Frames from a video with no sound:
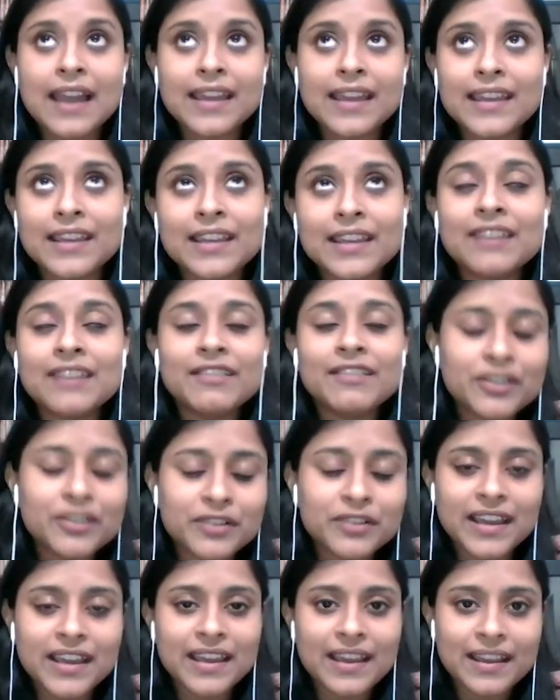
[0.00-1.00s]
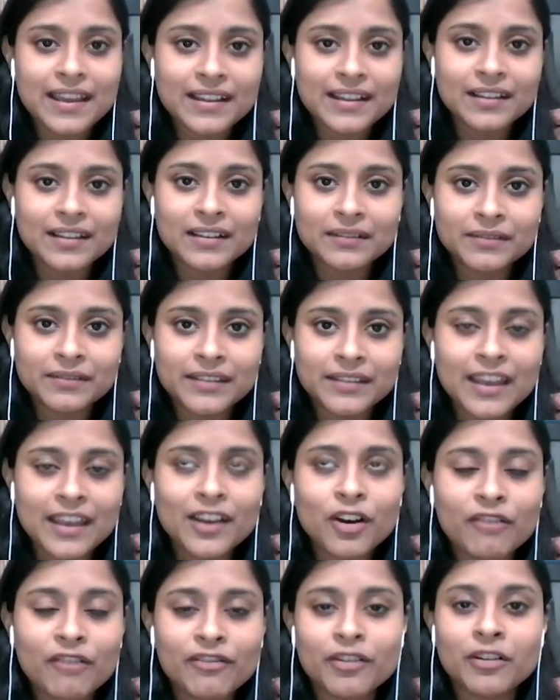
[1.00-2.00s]
Even today, I
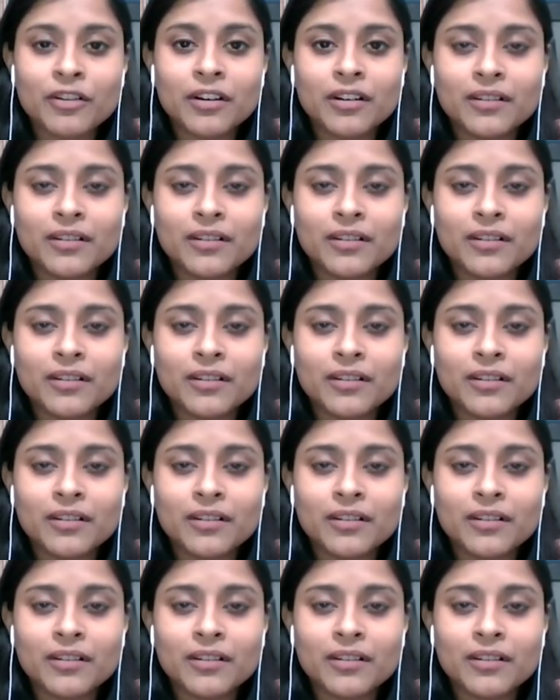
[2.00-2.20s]
think of,